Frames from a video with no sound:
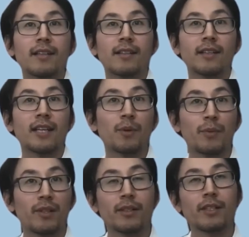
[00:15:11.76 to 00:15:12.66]
the
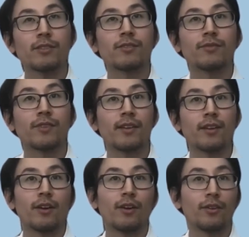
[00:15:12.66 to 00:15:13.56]
capability to define
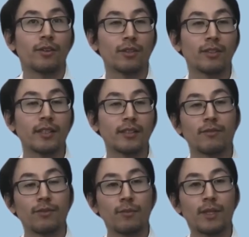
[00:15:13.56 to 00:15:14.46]
their own contact
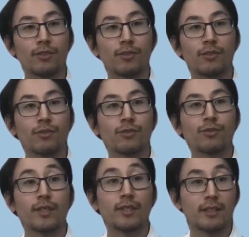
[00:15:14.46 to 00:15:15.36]
information to
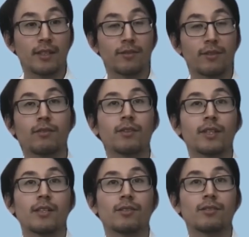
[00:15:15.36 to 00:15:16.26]
receive
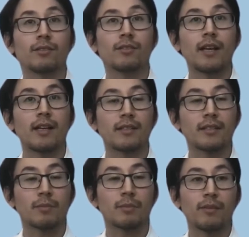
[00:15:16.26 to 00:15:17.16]
notifications. As
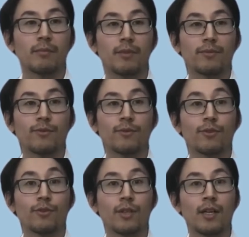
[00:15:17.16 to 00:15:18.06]
explained
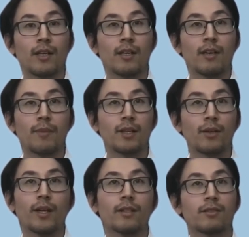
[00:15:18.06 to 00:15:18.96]
before, you have many
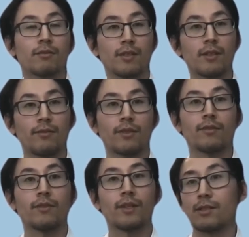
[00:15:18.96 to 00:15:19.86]
ways to receive
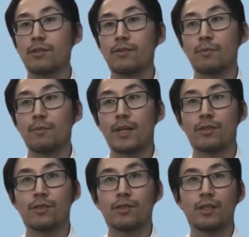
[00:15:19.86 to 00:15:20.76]
notifications from
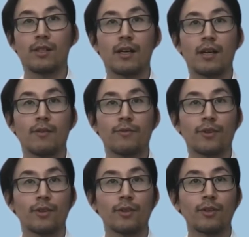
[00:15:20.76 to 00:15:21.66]
PagerDuty.
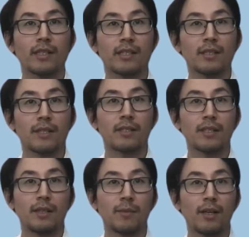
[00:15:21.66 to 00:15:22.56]
Phone call, SMS,
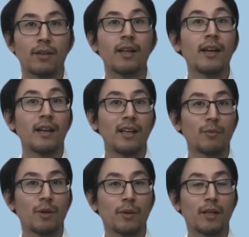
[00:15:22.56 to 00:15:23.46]
email, and the
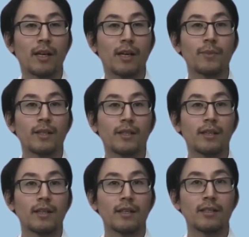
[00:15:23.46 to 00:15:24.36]
mobile app
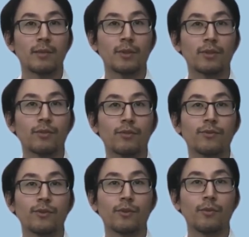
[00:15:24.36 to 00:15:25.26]
are the typical
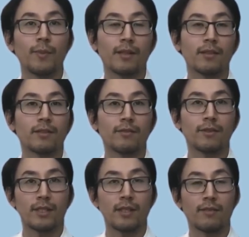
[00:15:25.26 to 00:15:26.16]
four methods of
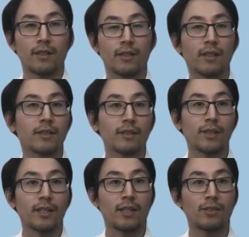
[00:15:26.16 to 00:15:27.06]
receiving
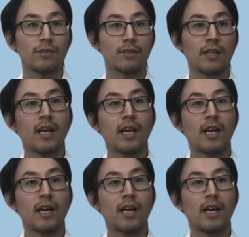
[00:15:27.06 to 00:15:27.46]
notifications.